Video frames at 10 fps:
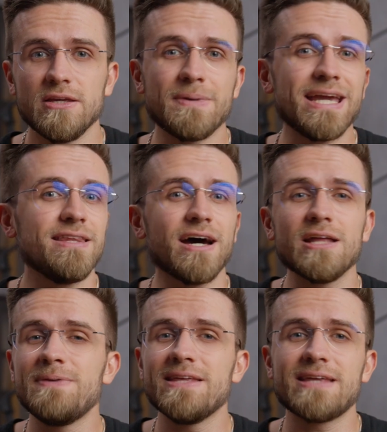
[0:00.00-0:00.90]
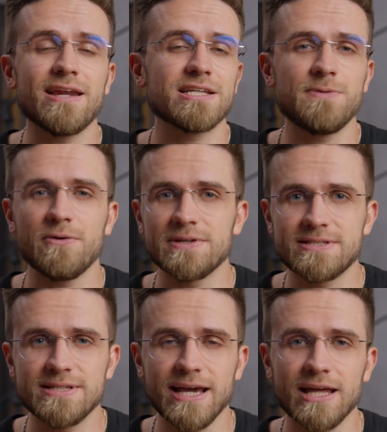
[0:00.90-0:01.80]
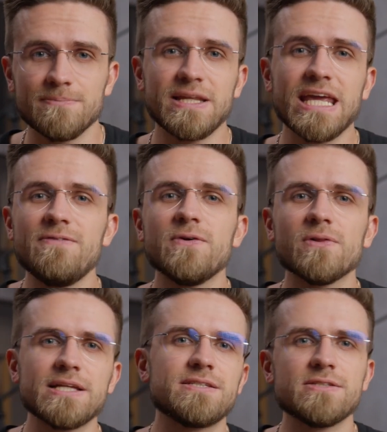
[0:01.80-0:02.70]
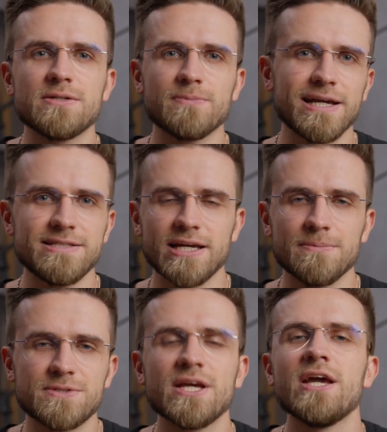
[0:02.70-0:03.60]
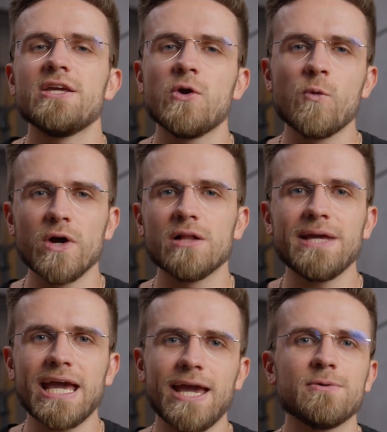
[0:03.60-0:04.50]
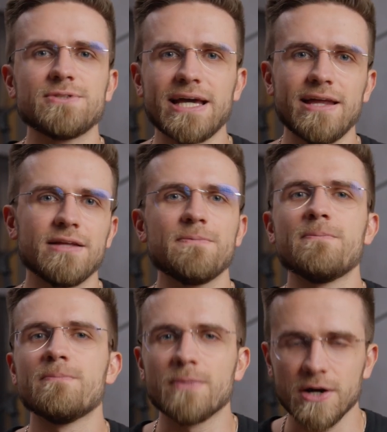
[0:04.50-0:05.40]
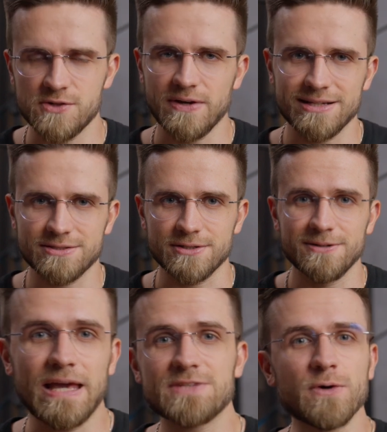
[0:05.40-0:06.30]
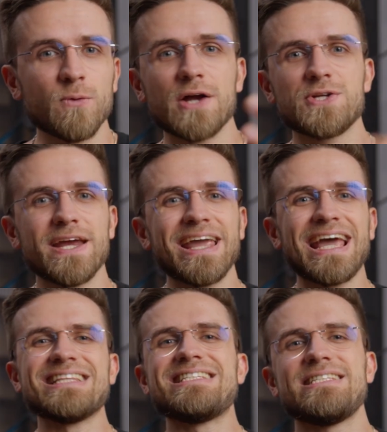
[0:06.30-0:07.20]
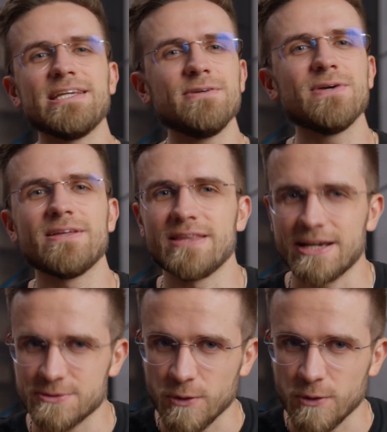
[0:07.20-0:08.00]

You may not be that experienced yet, but if you listen to my tips, you will be able to edit much faster. Thanks for watching and see you in the next